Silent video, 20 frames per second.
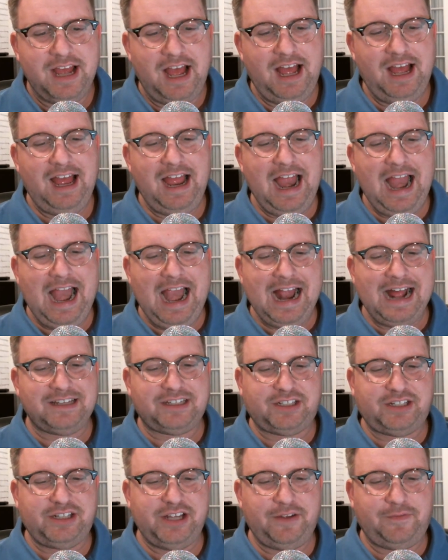Uh,
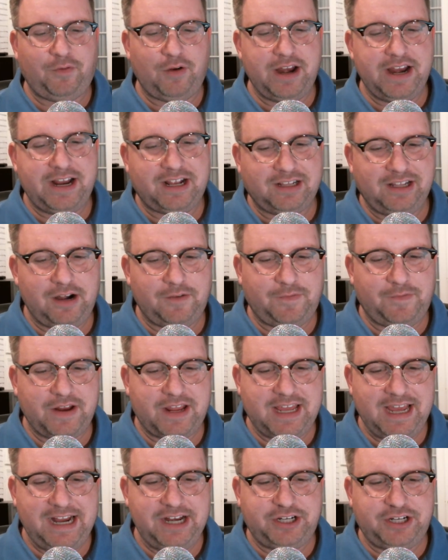asked uh, for a
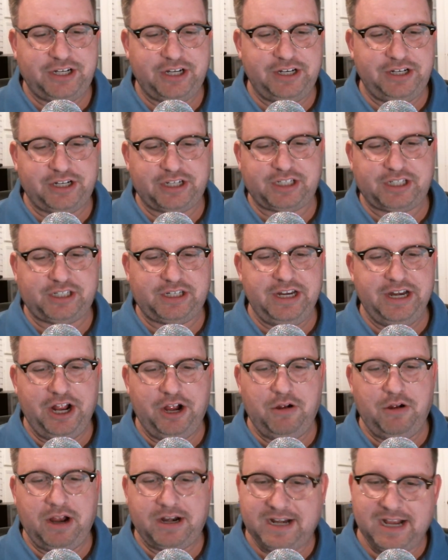clarification just, you
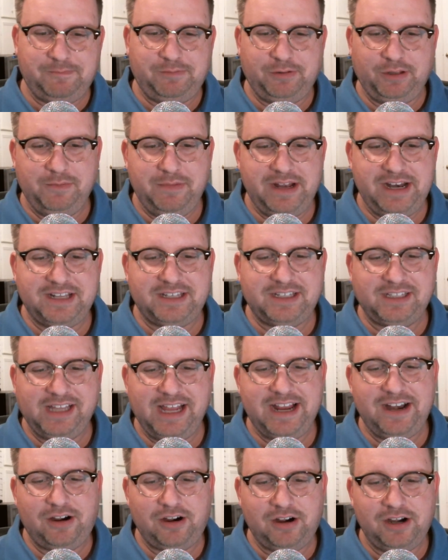know, a couple of minutes
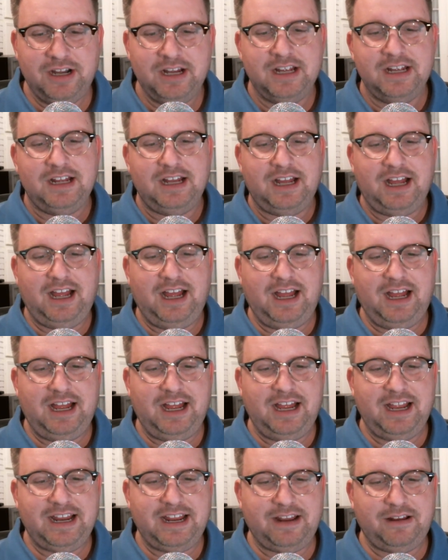later,
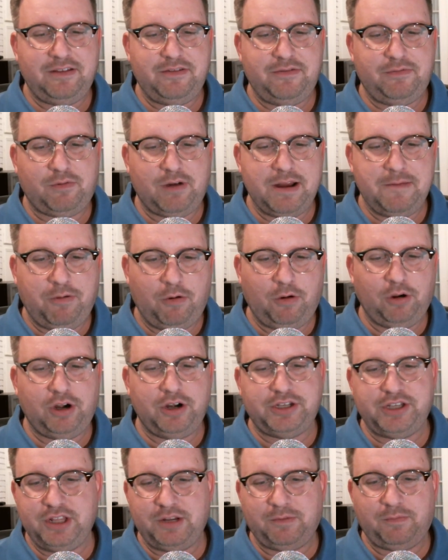uh,
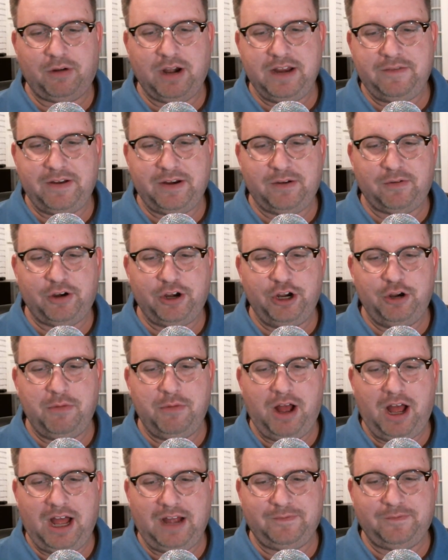reporters in the briefing room
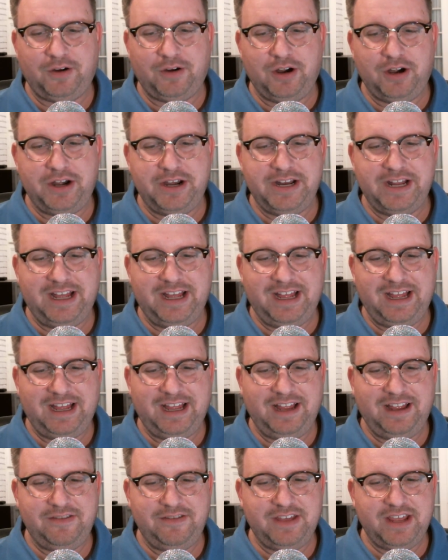offered
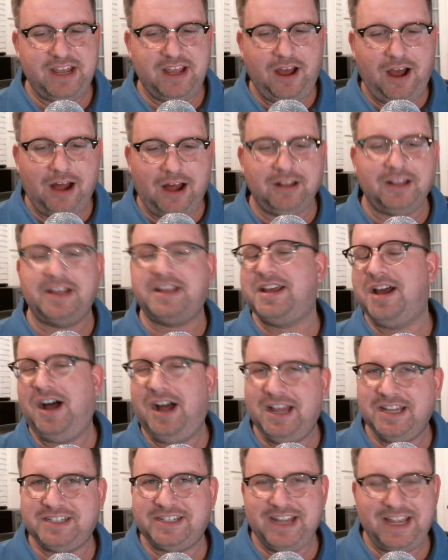uh, the
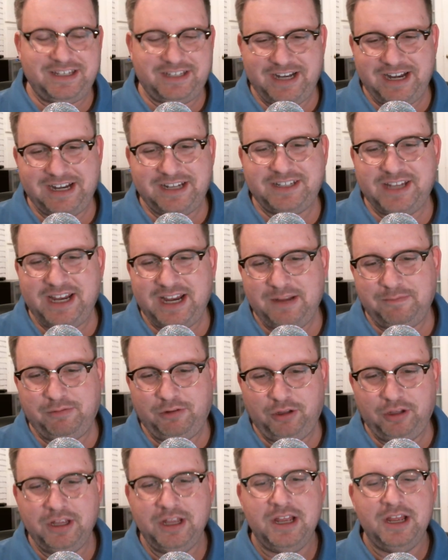Holocaust as an
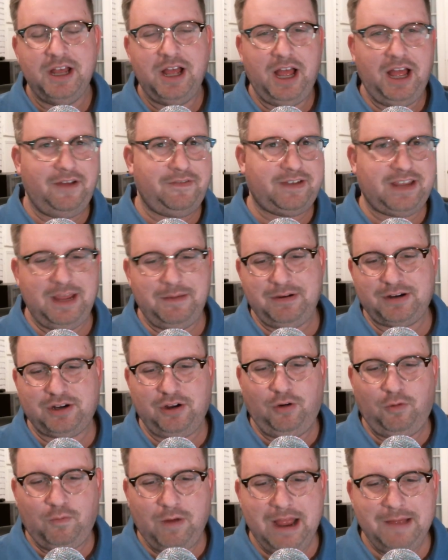example of
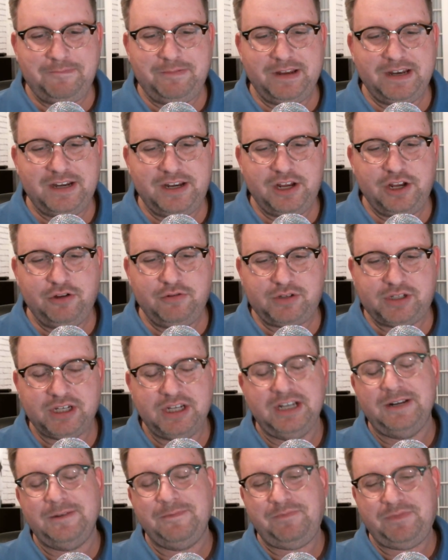chemical weapon use.
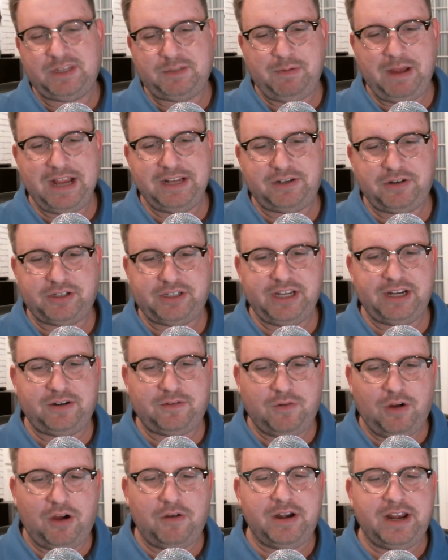Spicer said,
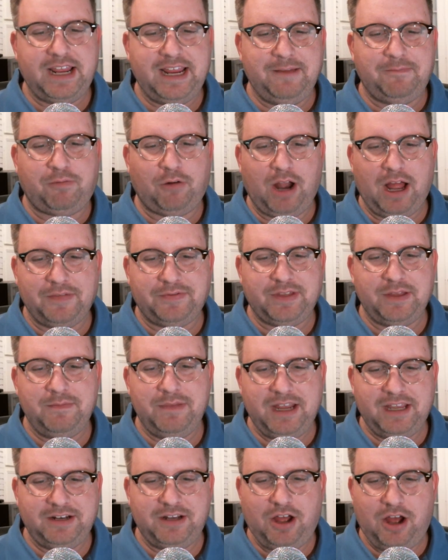quote, he brought them
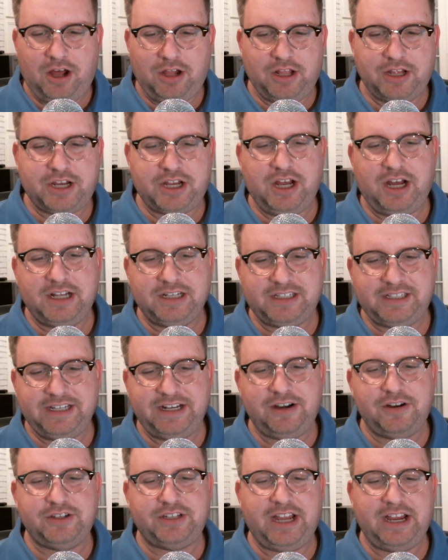in the Holocaust
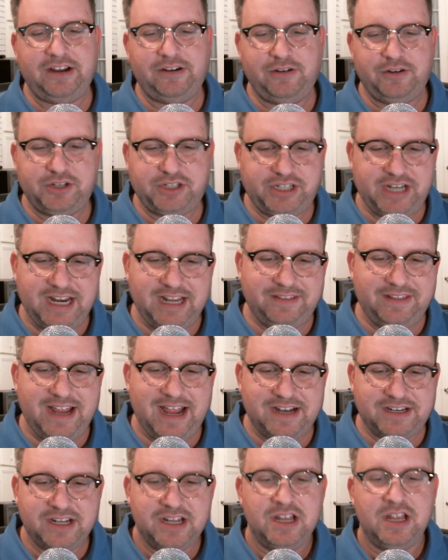centers. I understand
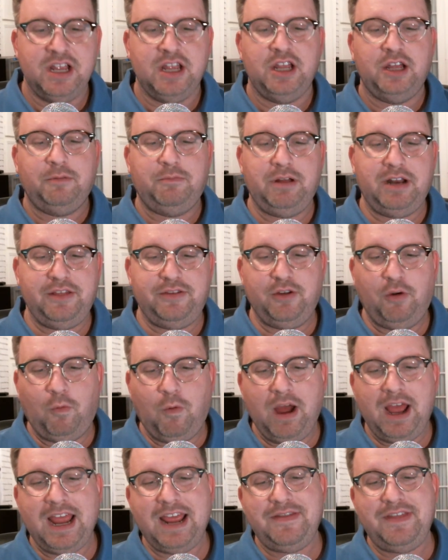that. But in the
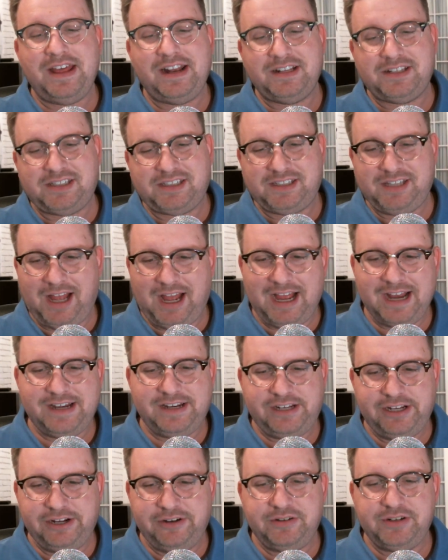way that Assad
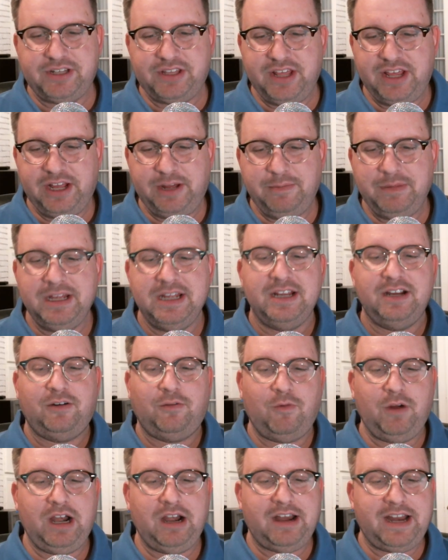used them,
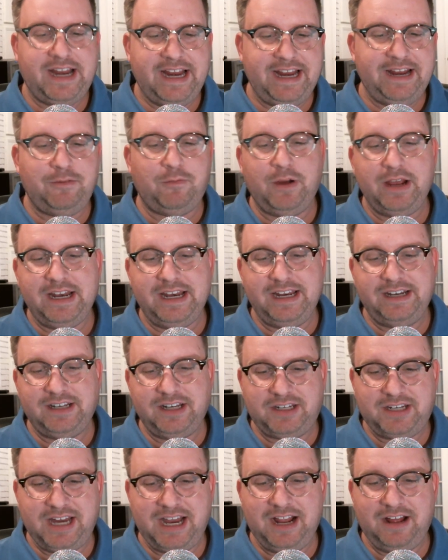where he went
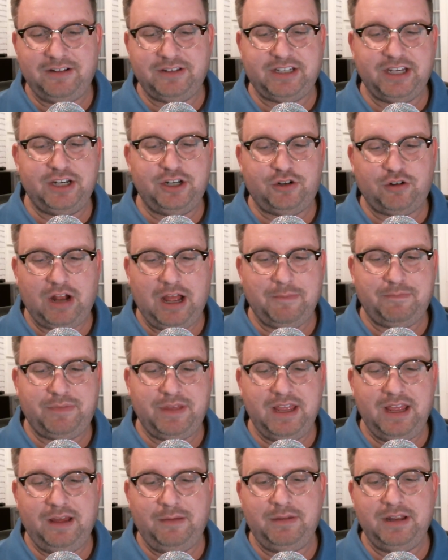into towns and dropped
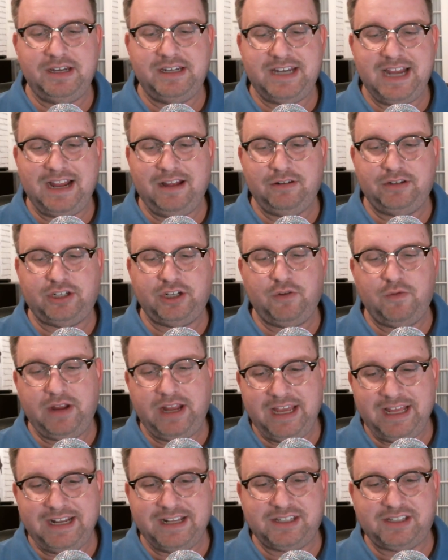them down to
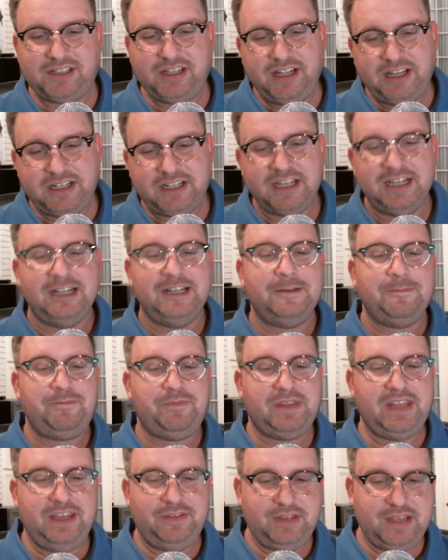innocent
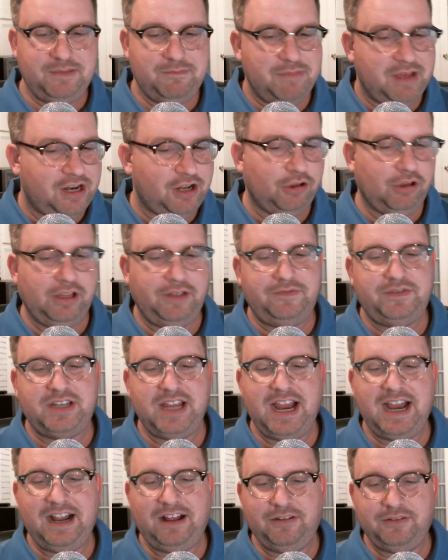in the middle of
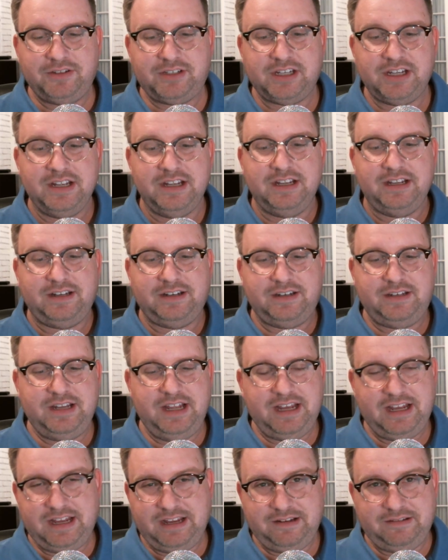towns,
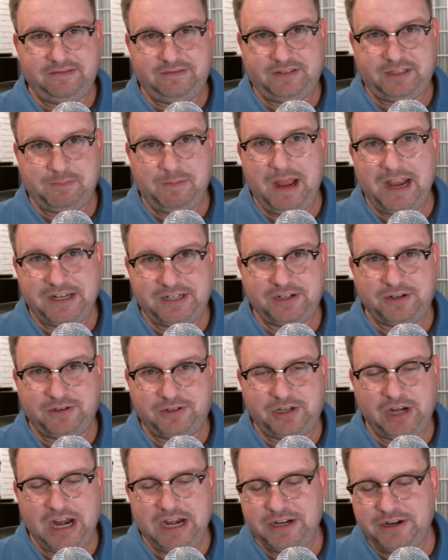Spicer
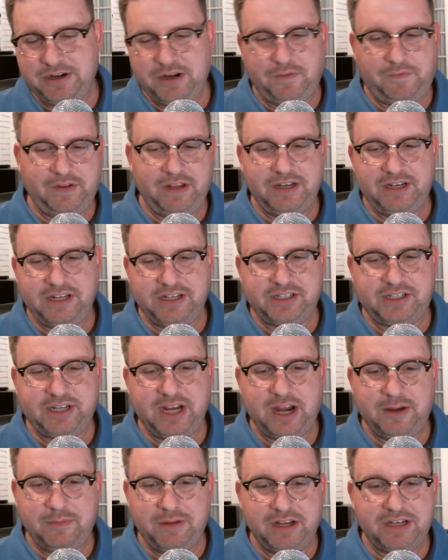trying to defend his
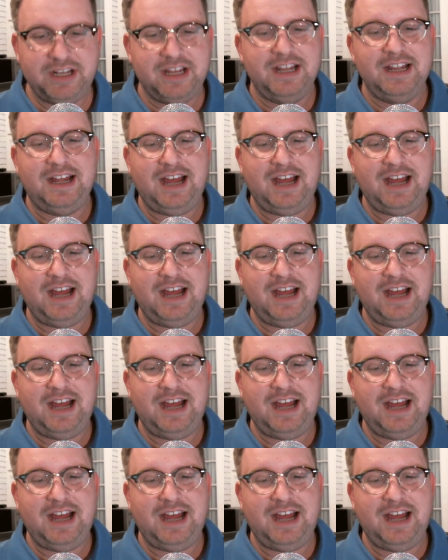statement.